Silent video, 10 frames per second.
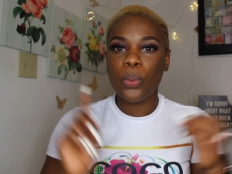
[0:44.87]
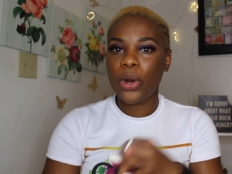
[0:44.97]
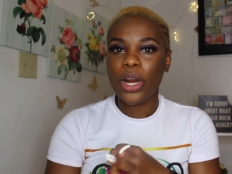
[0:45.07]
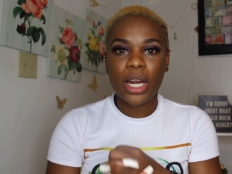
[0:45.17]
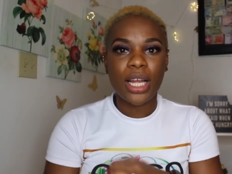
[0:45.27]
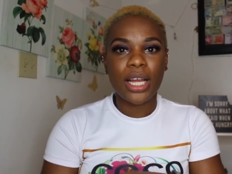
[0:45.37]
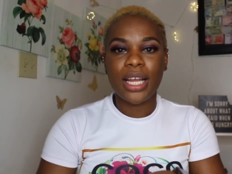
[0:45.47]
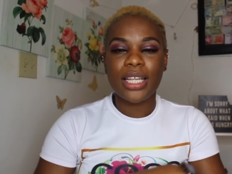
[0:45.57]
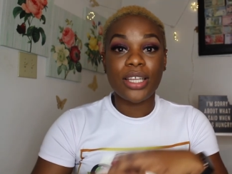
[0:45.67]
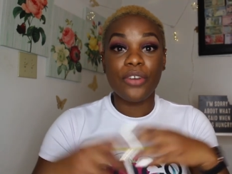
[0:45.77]
work
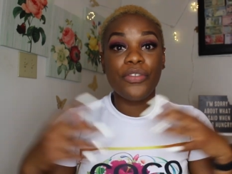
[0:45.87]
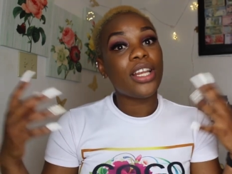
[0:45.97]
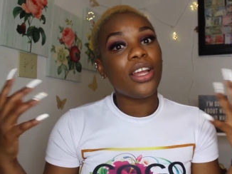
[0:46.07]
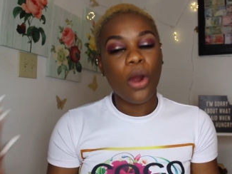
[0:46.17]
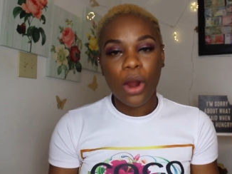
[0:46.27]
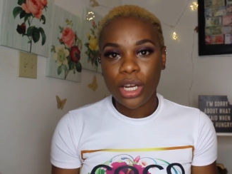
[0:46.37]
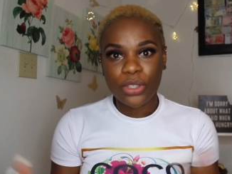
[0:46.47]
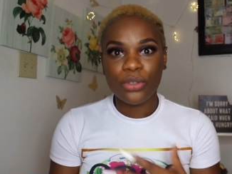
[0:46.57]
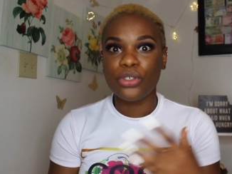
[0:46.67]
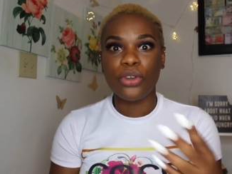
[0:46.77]
it's really
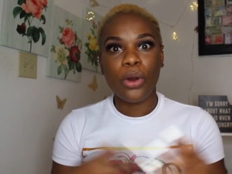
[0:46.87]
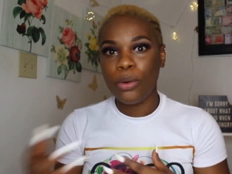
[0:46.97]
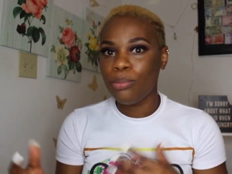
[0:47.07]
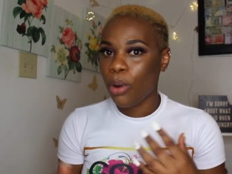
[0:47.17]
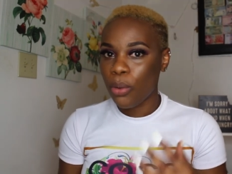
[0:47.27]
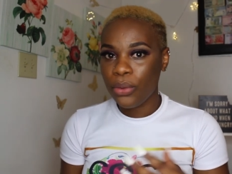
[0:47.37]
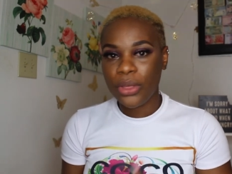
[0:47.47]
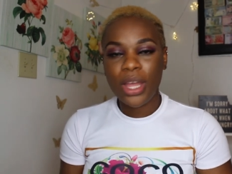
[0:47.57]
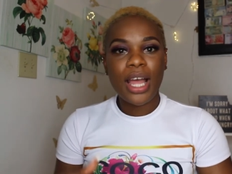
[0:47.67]
hard to juggle both